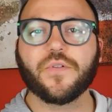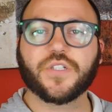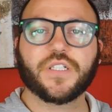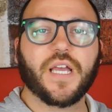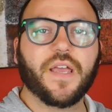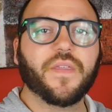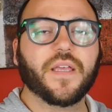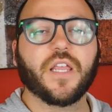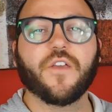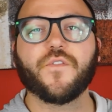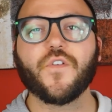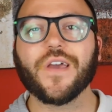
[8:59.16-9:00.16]
say that
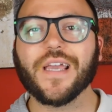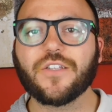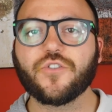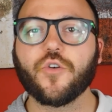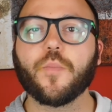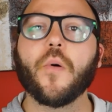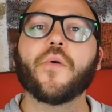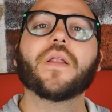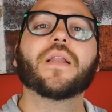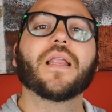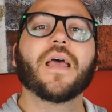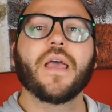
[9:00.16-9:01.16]
if you hit your opponent
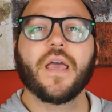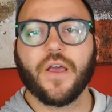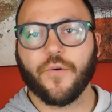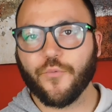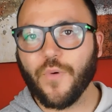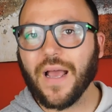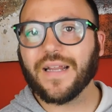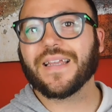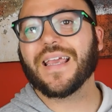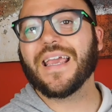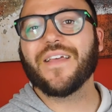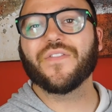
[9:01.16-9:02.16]

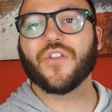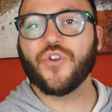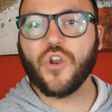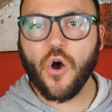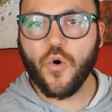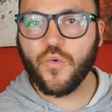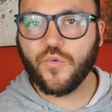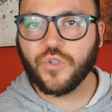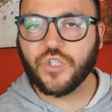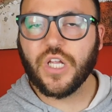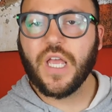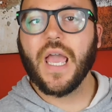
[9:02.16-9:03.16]
right in the
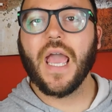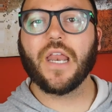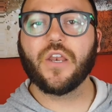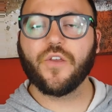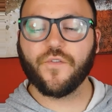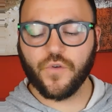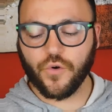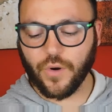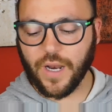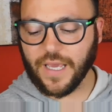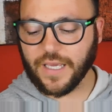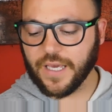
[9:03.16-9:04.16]
nose, and if you're
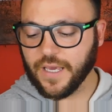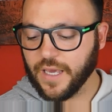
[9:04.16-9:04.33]
like